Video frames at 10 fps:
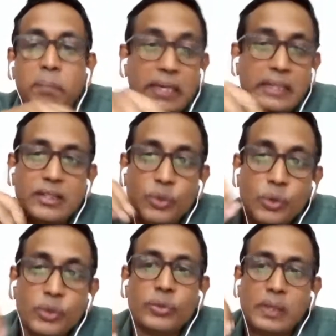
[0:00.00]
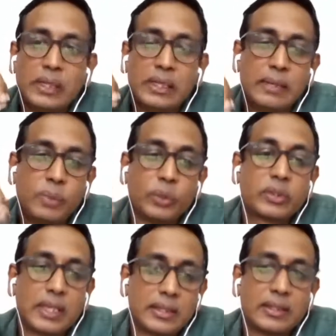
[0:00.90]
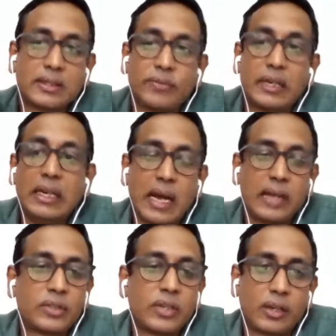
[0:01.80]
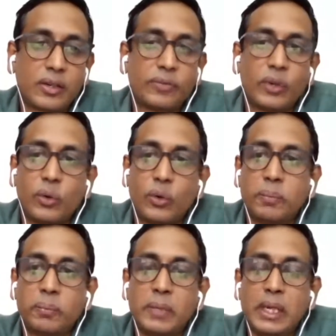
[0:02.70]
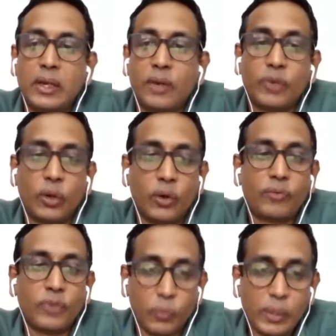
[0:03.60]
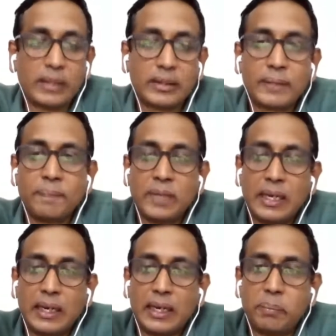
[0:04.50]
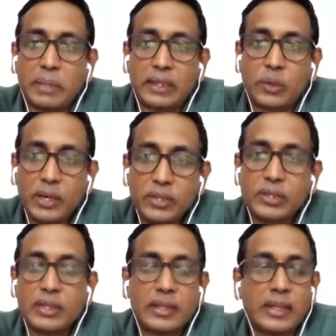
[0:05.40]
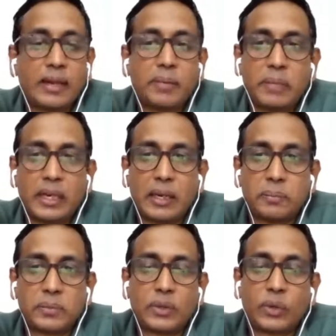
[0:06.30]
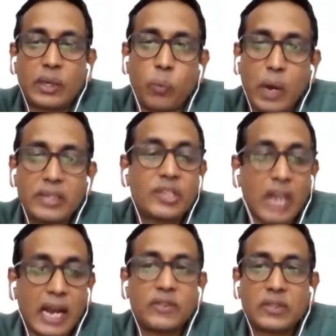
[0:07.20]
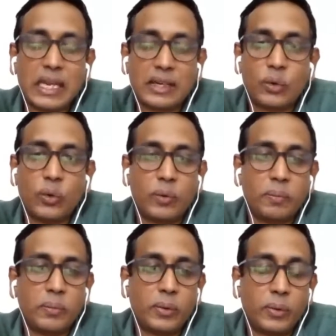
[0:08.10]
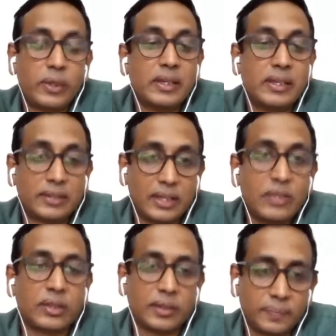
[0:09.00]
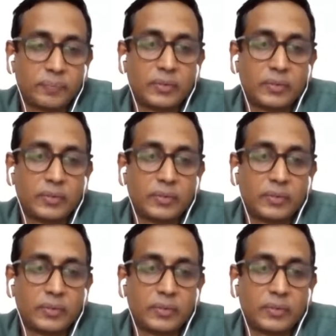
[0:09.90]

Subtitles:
But it's usually, in most cases, a very large chunk of your home, of your wealth. But the question then becomes, okay, what drives that homeowner decision?